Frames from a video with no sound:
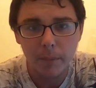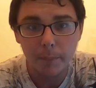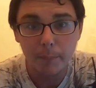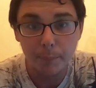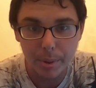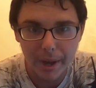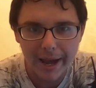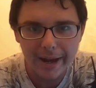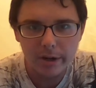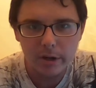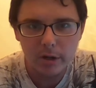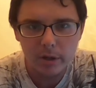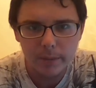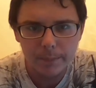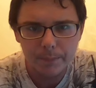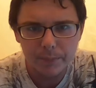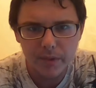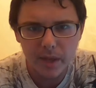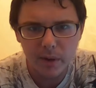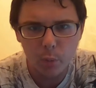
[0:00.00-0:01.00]
better
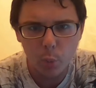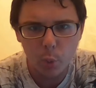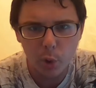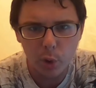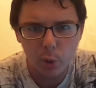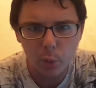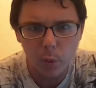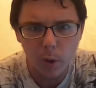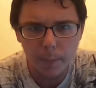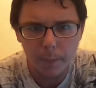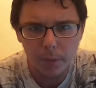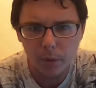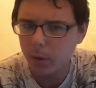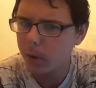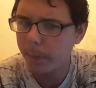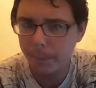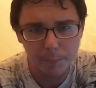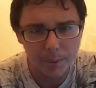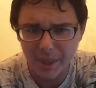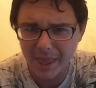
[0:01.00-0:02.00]
than Warrior
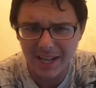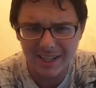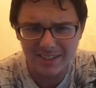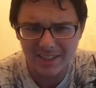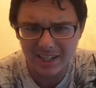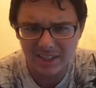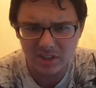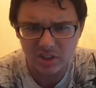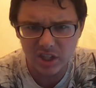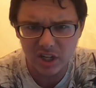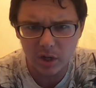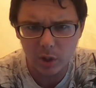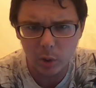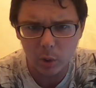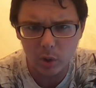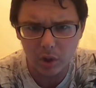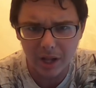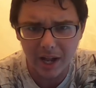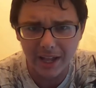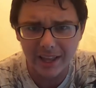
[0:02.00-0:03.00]
Rumble, but that's not saying a
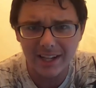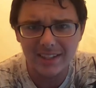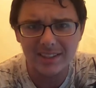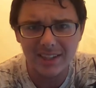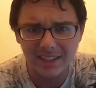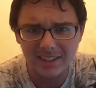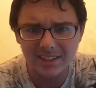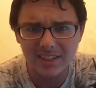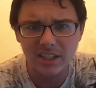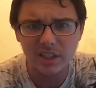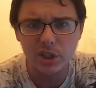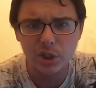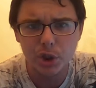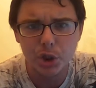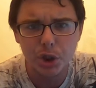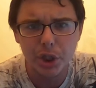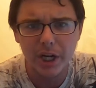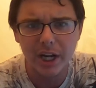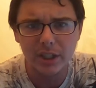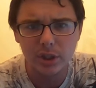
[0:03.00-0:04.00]
whole lot. That's like saying the
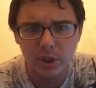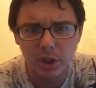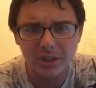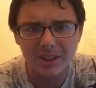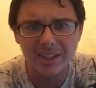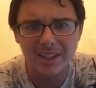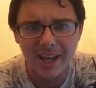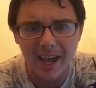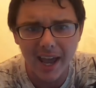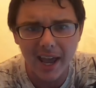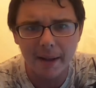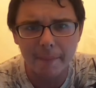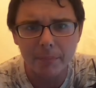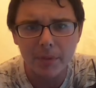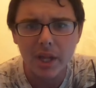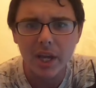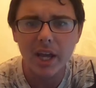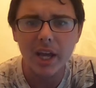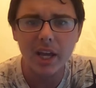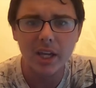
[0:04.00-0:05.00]
shit I took today
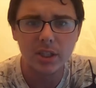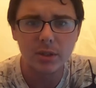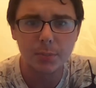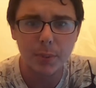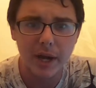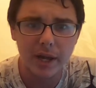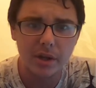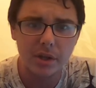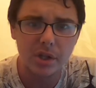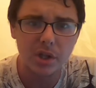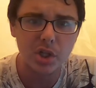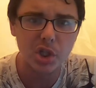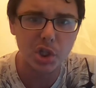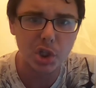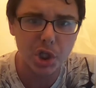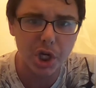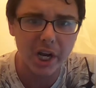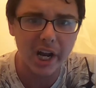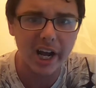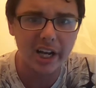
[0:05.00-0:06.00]
is better than the
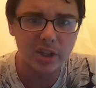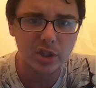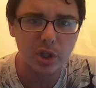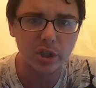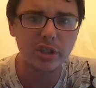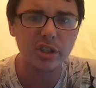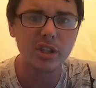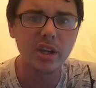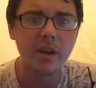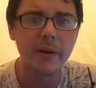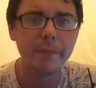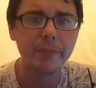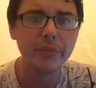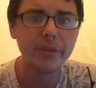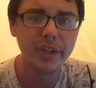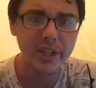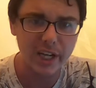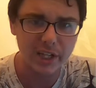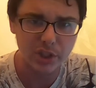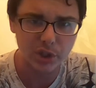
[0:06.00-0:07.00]
shit I took
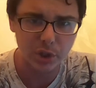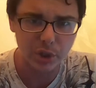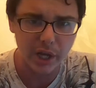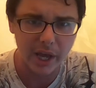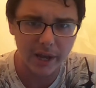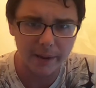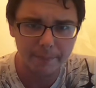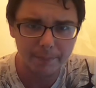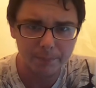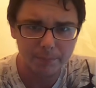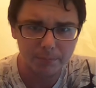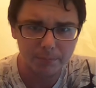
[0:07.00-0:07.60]
yesterday.